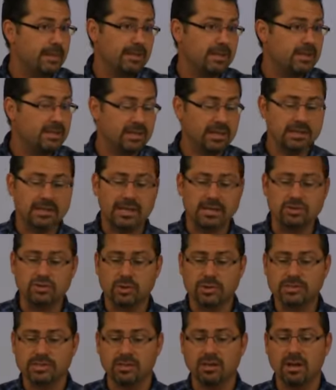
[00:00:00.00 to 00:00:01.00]
And they didn't get any
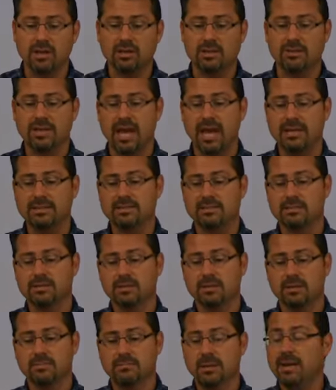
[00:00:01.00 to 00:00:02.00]
choice at all in that.
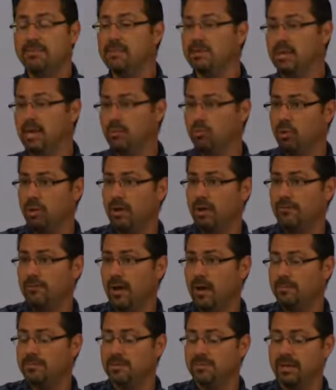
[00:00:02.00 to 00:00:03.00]
Maybe they would have
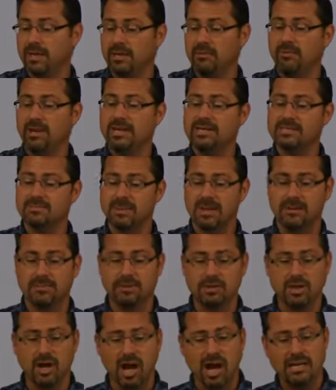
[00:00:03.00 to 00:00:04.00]
helped him anyways,
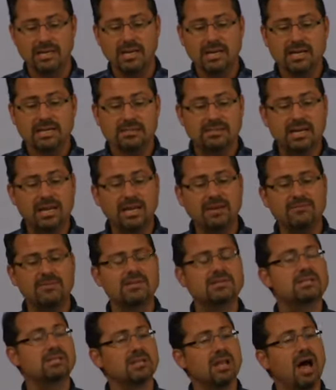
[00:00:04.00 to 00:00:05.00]
maybe not.
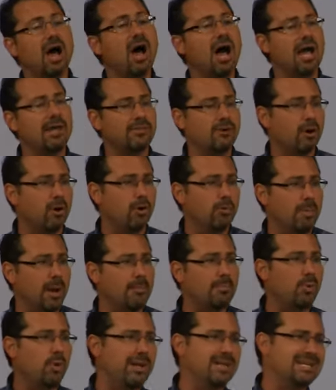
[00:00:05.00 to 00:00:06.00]
David's lie, though,
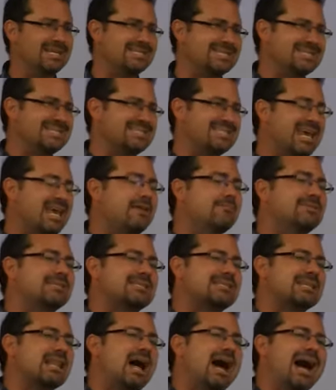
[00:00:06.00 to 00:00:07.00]
my point is, is
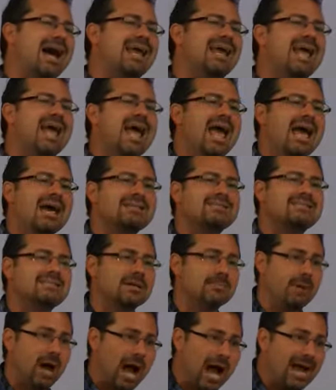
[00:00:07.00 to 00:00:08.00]
David's lie has
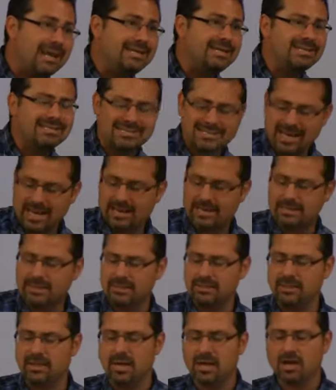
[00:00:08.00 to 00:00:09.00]
some
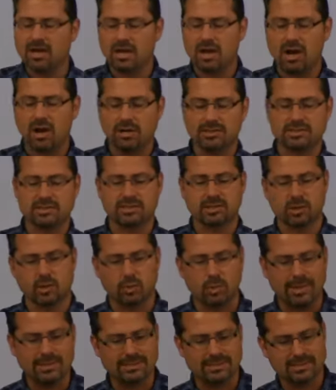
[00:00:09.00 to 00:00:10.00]
unintended
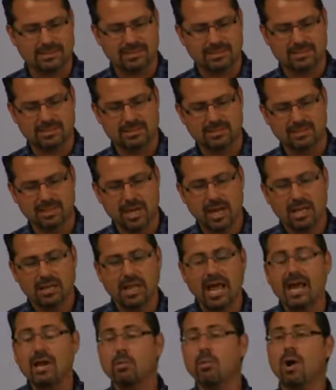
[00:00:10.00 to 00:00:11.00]
consequences.
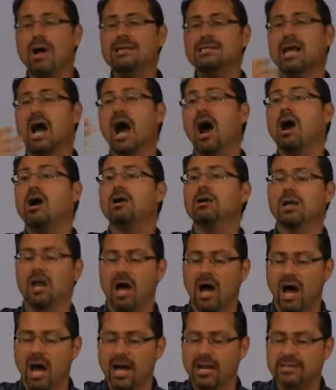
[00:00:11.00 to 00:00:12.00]
Likewise, our
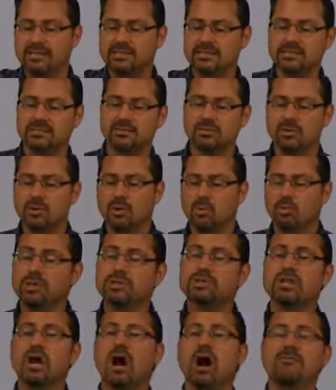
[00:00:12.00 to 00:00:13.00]
lies,
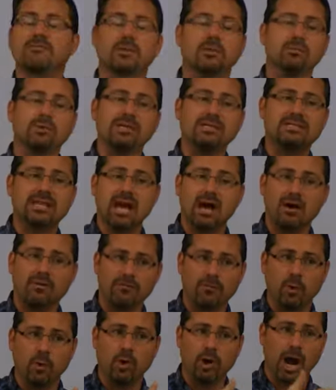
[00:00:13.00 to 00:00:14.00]
which often we
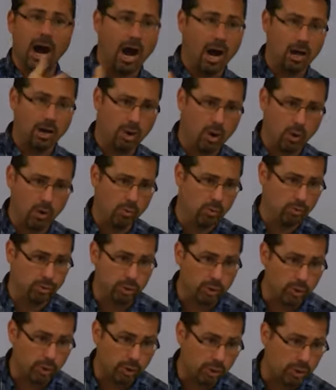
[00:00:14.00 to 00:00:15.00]
tell for our own
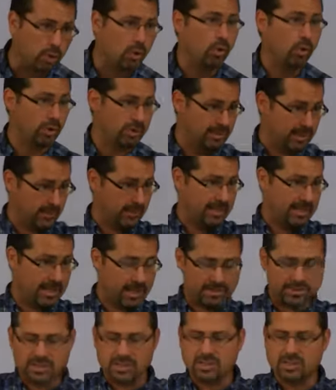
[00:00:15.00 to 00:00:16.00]
good or somebody
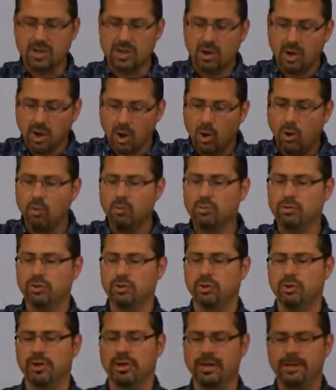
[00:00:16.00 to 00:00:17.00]
else's own
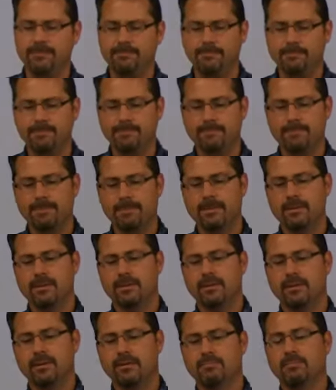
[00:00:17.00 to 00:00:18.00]
good,
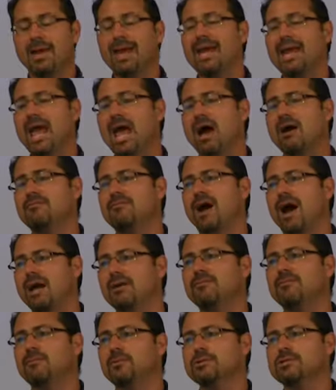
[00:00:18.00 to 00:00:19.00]
may have
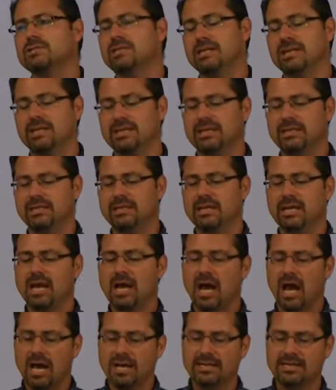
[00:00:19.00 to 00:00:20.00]
unforeseen,
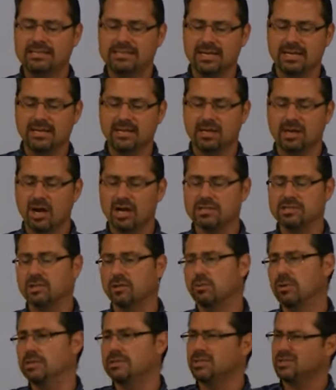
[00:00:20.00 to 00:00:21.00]
unintended
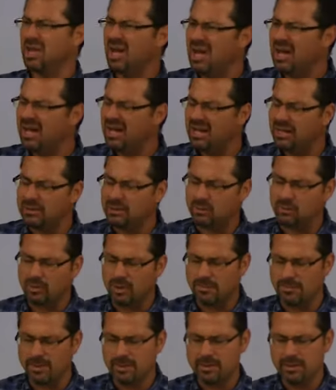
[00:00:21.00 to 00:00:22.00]
consequences. Ah, I don't
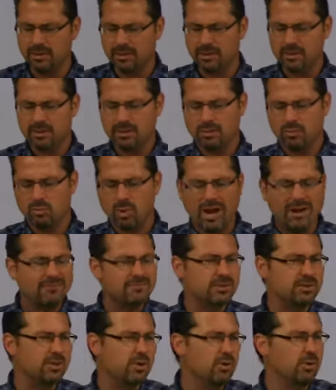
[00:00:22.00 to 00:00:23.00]
want my
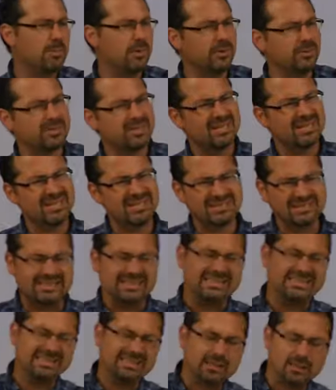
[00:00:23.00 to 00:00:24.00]
wife to know about this.
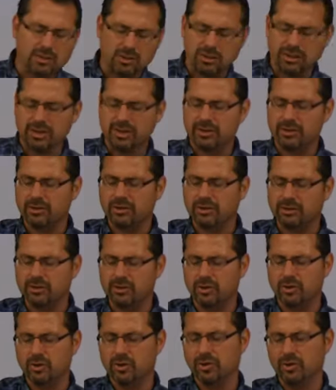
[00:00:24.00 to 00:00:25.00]
Eh, it'll only
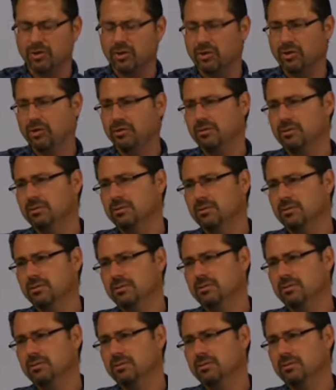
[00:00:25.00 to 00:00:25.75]
hurt her.